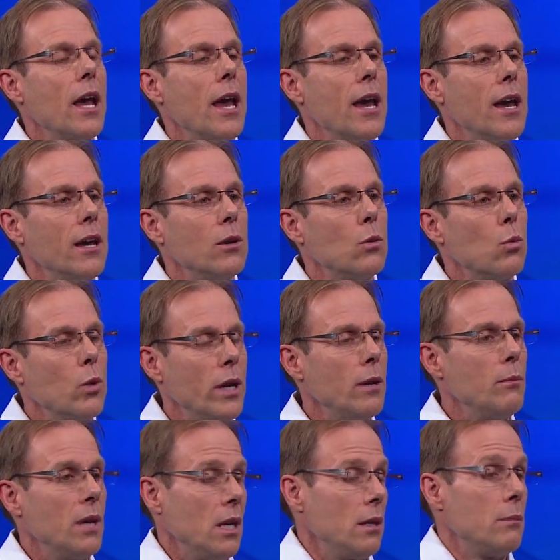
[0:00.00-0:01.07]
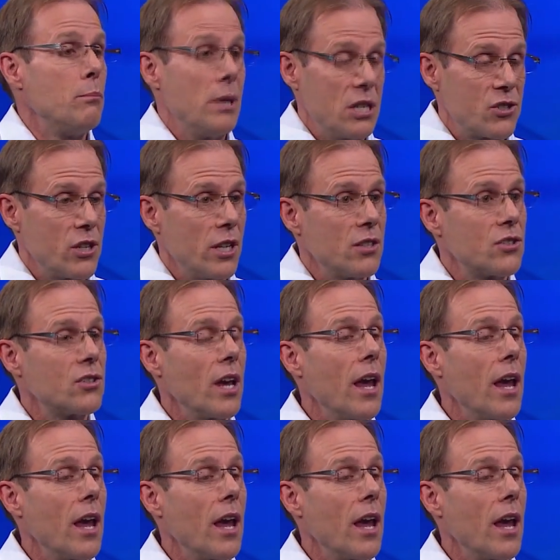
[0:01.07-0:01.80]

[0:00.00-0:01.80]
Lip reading: and we mean business,